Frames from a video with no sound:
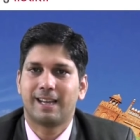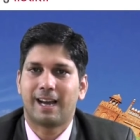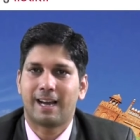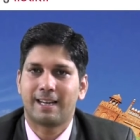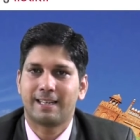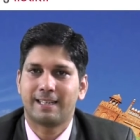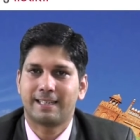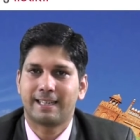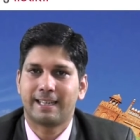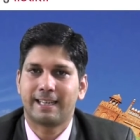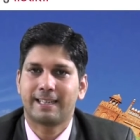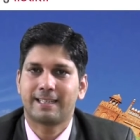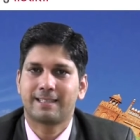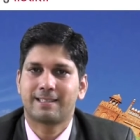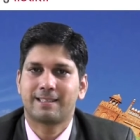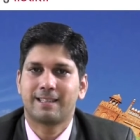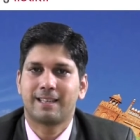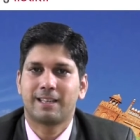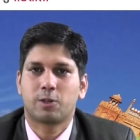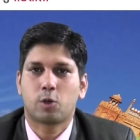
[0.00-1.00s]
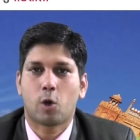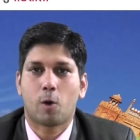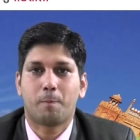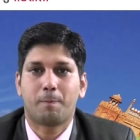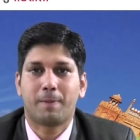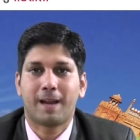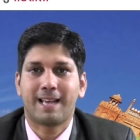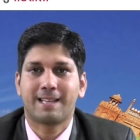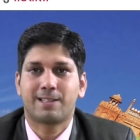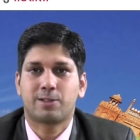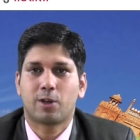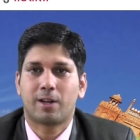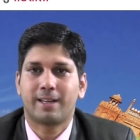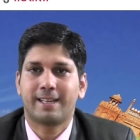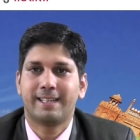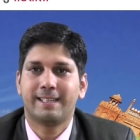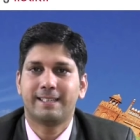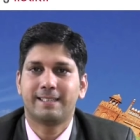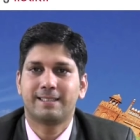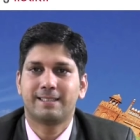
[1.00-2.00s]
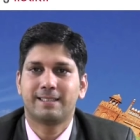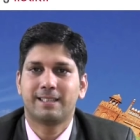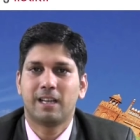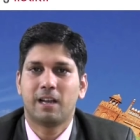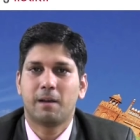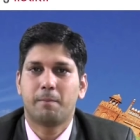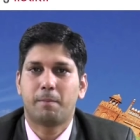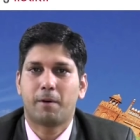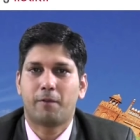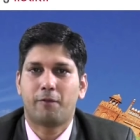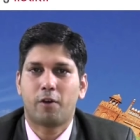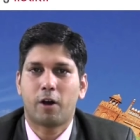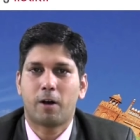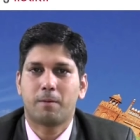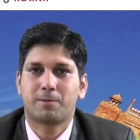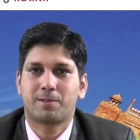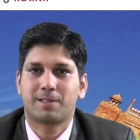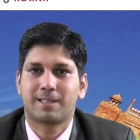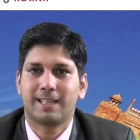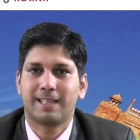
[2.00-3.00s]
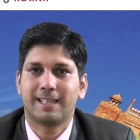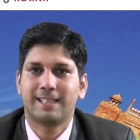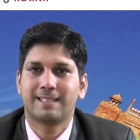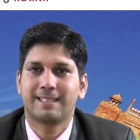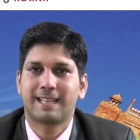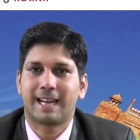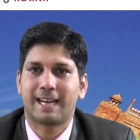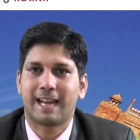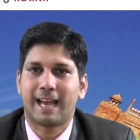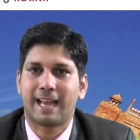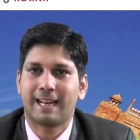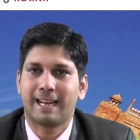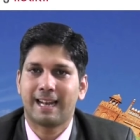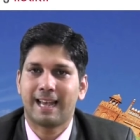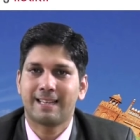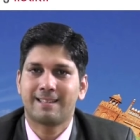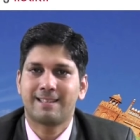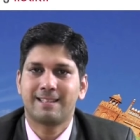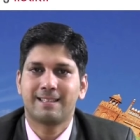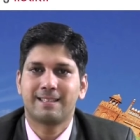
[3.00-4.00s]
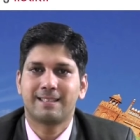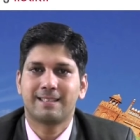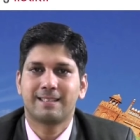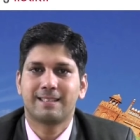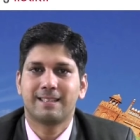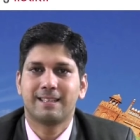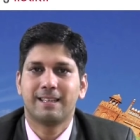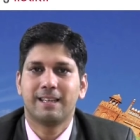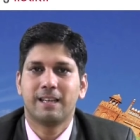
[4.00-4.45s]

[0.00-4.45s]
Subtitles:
undertakes compliance audits, performs studies and analyses,